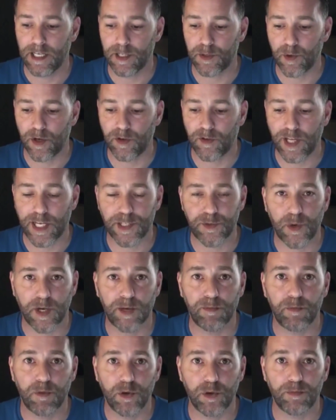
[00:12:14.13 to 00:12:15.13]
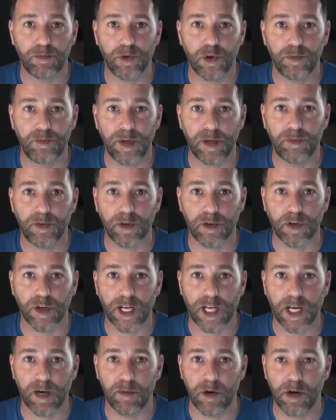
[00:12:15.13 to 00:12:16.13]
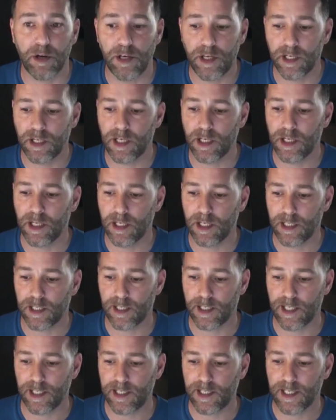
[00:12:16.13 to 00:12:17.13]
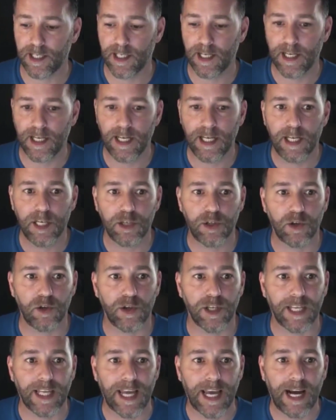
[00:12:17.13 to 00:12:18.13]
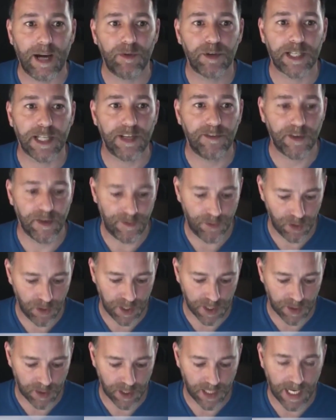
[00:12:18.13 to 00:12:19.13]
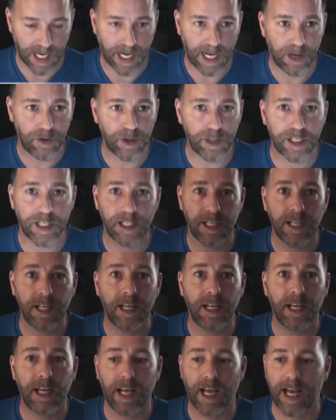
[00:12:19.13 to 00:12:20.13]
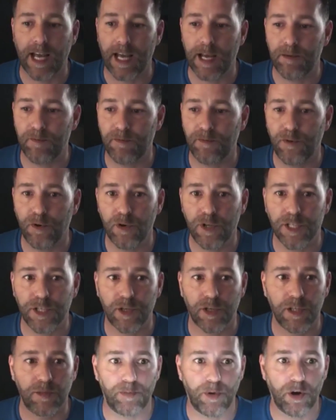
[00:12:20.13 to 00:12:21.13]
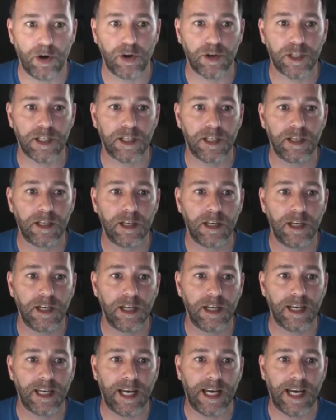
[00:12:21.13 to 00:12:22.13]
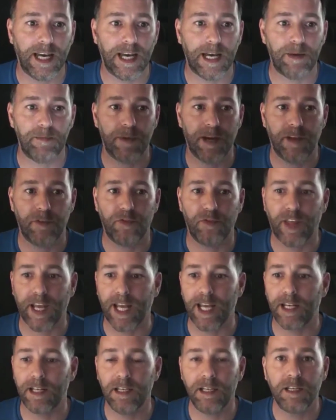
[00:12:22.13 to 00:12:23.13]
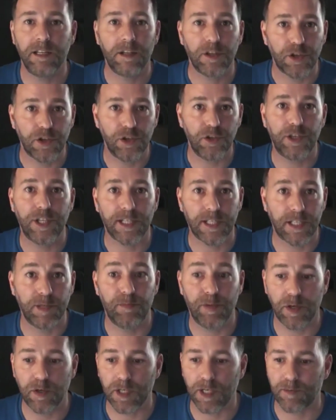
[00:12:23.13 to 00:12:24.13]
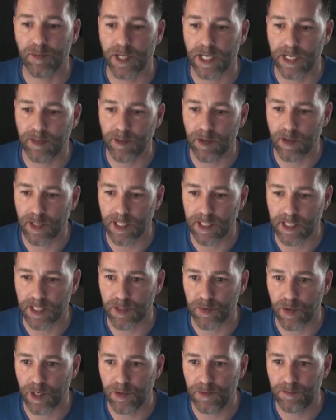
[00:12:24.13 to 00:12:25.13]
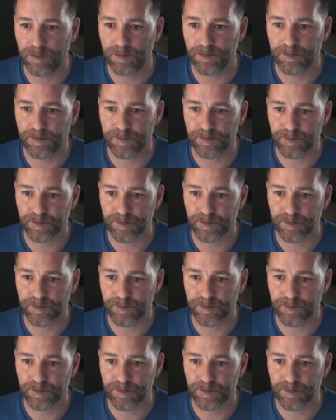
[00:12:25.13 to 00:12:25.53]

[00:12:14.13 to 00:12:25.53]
as well. That's why more and more people are going to come on to this. So yeah, I would definitely focus on that, Howard. Um, focus on the bot, um, and then use it to build up your email list as well.